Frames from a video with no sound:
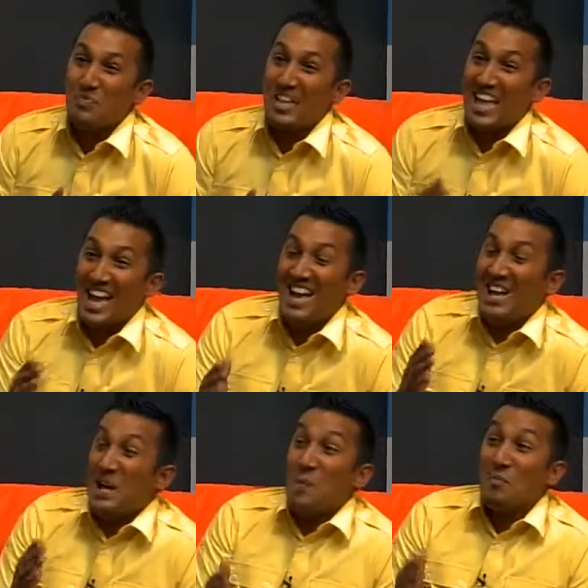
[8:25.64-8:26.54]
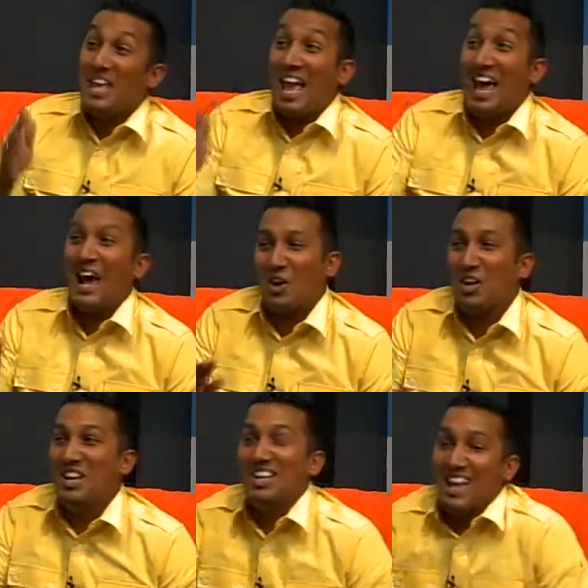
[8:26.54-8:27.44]
yeah, yeah, yeah,
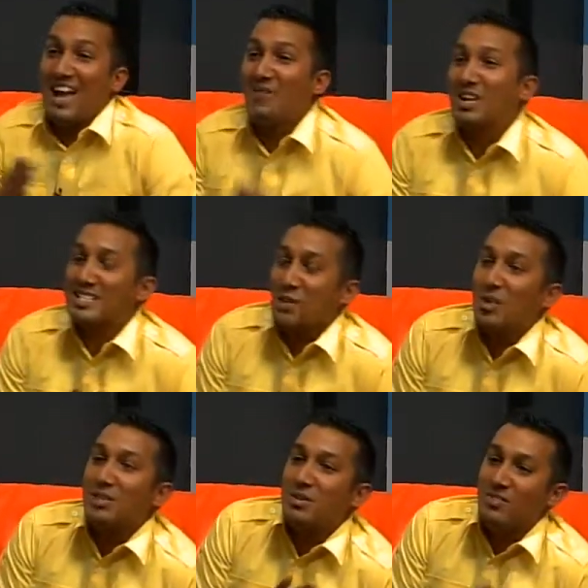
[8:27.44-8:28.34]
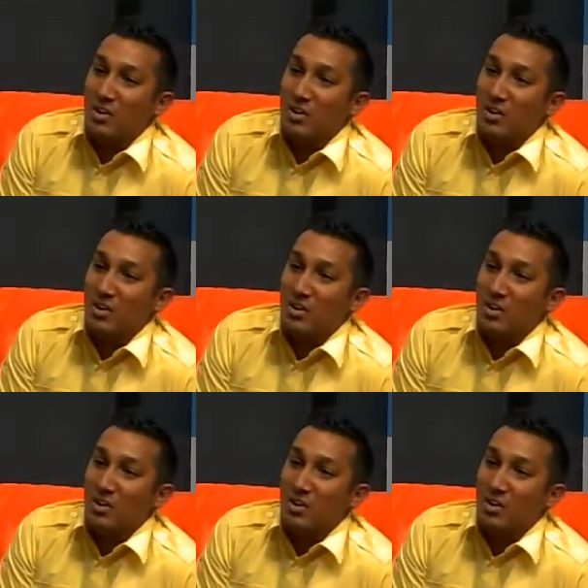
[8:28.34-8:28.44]
I yeah, because I want to be very